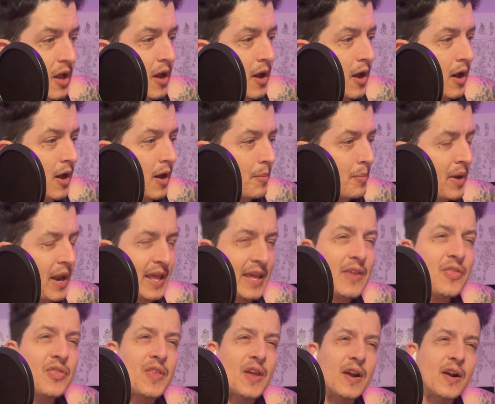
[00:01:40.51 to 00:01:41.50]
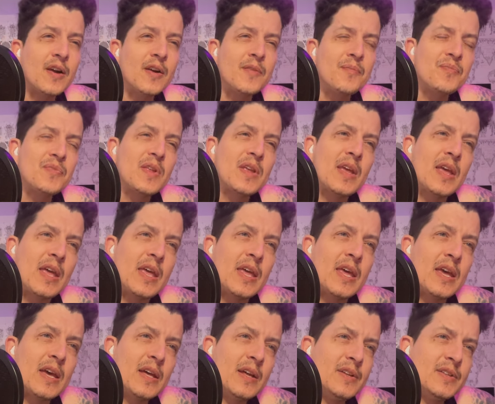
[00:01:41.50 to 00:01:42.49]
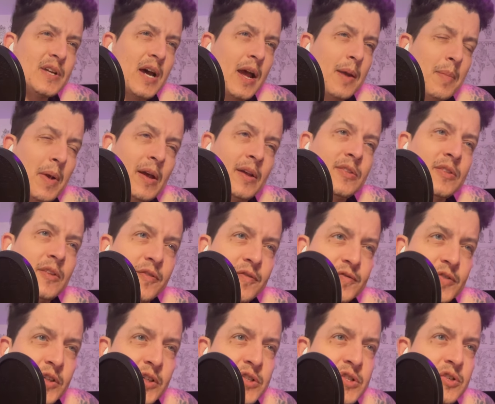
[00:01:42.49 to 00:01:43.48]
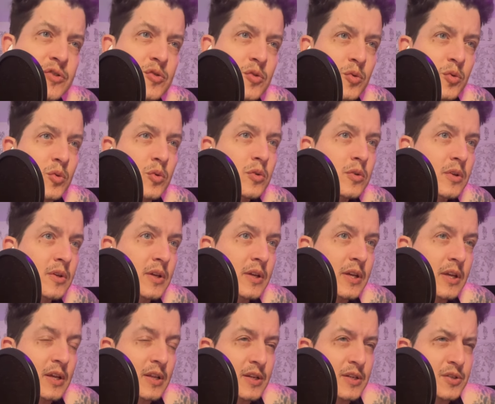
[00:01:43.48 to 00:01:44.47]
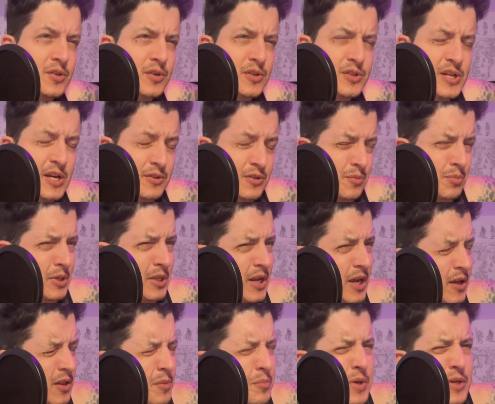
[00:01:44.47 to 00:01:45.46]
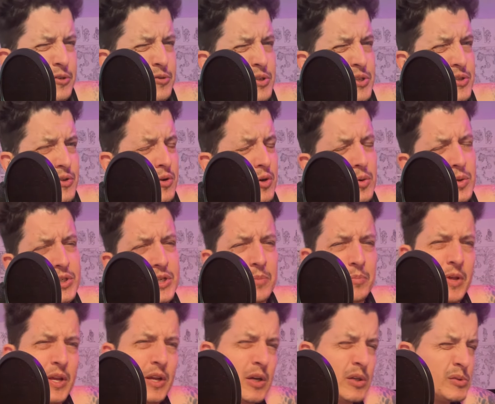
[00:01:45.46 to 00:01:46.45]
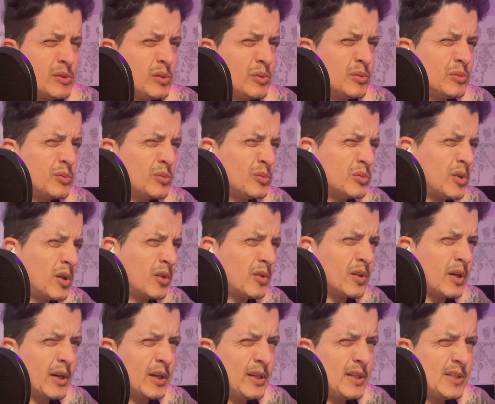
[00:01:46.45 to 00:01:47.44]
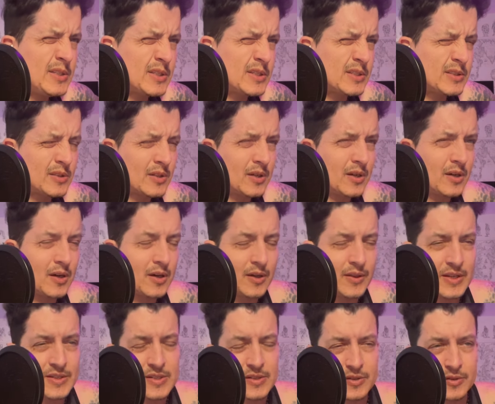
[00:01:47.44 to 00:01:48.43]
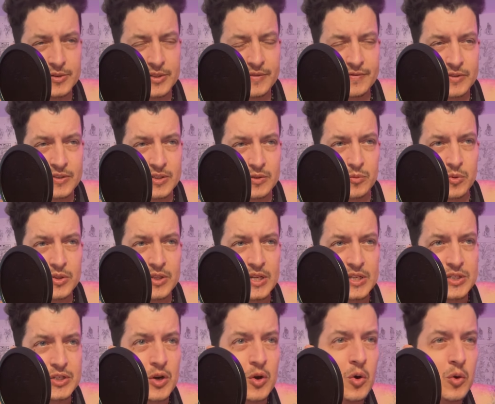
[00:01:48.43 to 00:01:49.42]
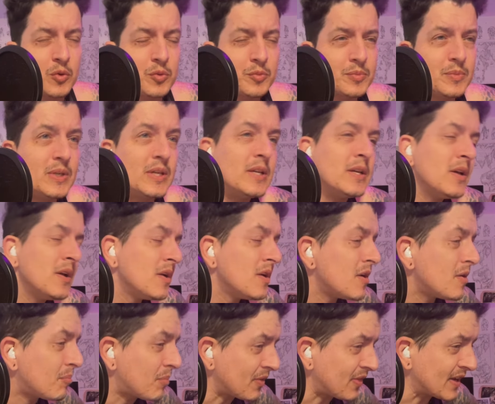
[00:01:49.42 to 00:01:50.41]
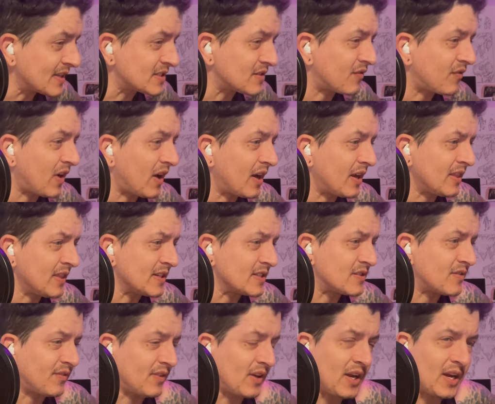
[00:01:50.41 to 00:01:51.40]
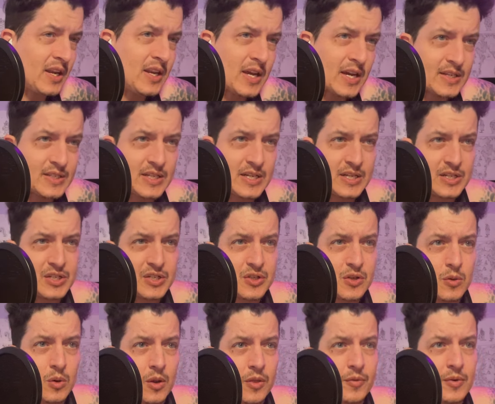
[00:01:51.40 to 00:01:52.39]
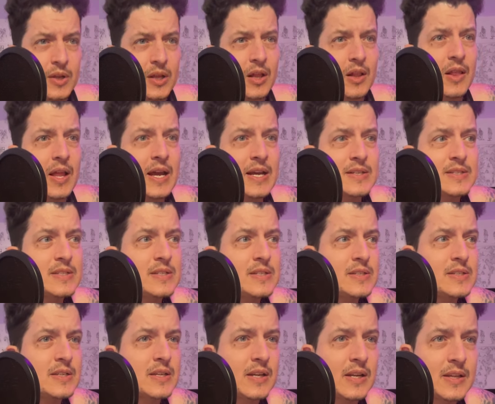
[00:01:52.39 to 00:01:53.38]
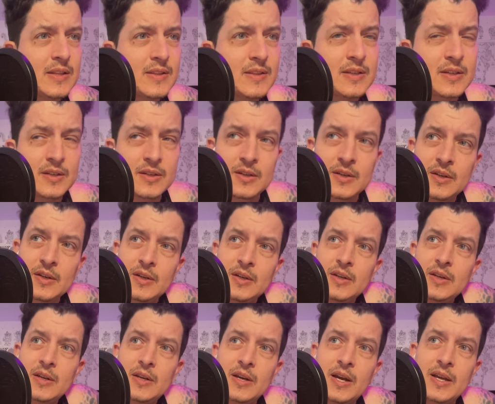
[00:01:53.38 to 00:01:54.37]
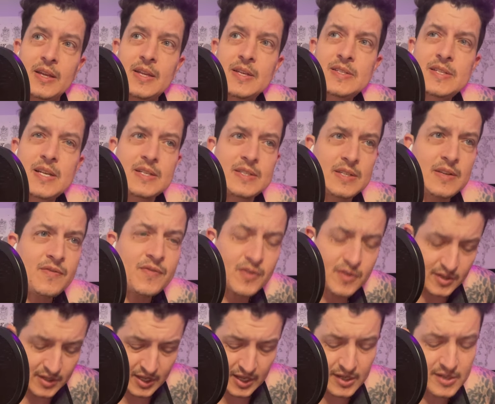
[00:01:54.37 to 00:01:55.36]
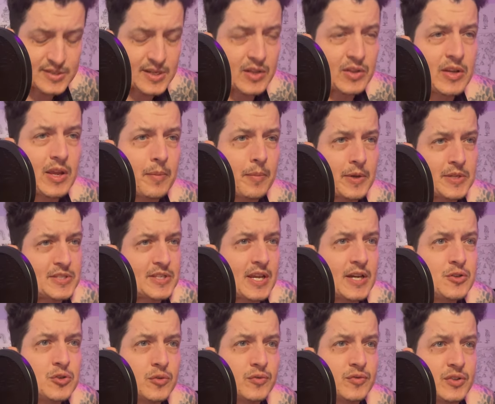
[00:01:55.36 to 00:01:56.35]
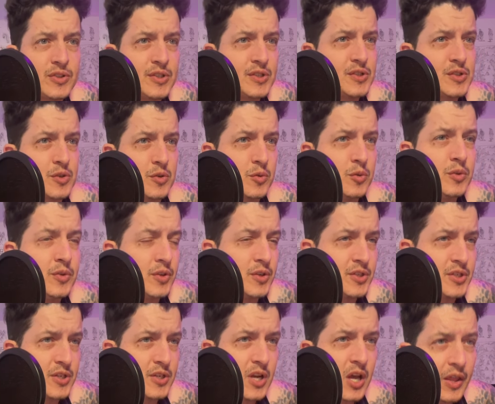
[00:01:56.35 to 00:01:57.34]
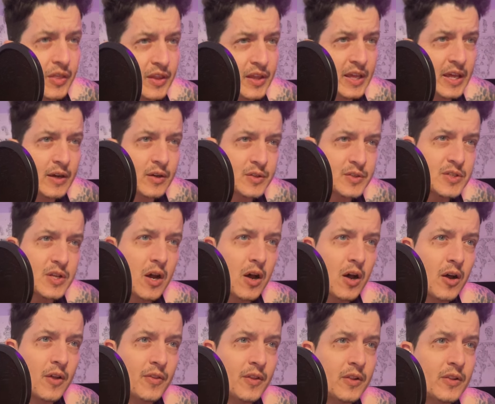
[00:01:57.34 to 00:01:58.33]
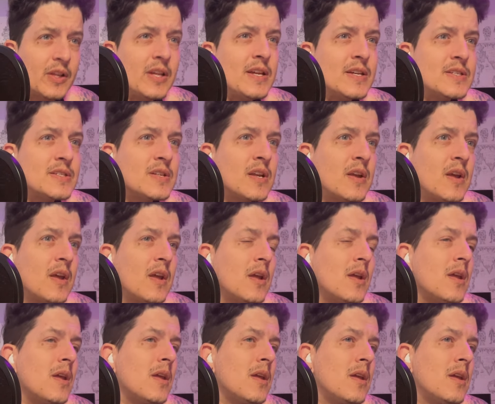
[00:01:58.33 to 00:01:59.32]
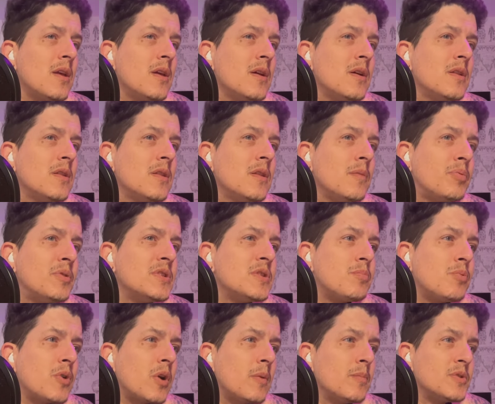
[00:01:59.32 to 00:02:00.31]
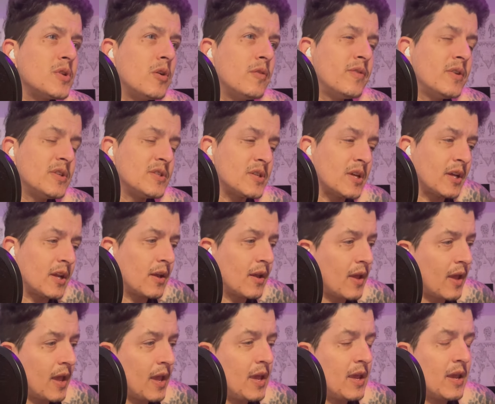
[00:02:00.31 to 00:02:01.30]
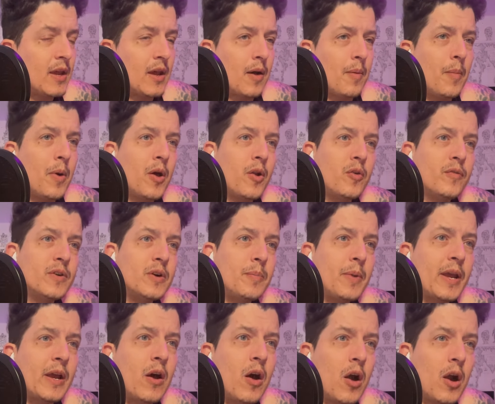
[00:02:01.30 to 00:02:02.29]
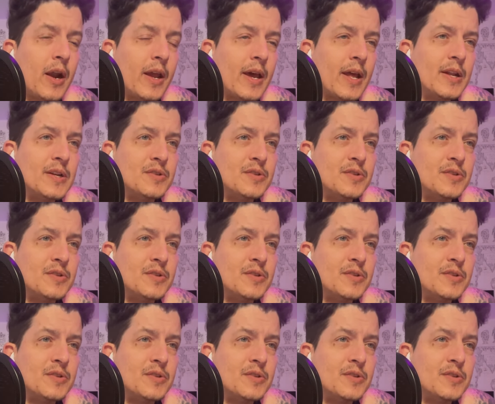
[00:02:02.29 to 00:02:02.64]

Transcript: But I get there and I'm at the first school and it turns out to be an elementary school, which I'm like, oh, all right, that's a little different than what they told me. But that's fine. I teach two or three classes, and I think, I guess that's it for the day, because I look at my schedule for the school, and there's nothing else on the list. And the principal comes over and is like, hey, come on over to my car. I got to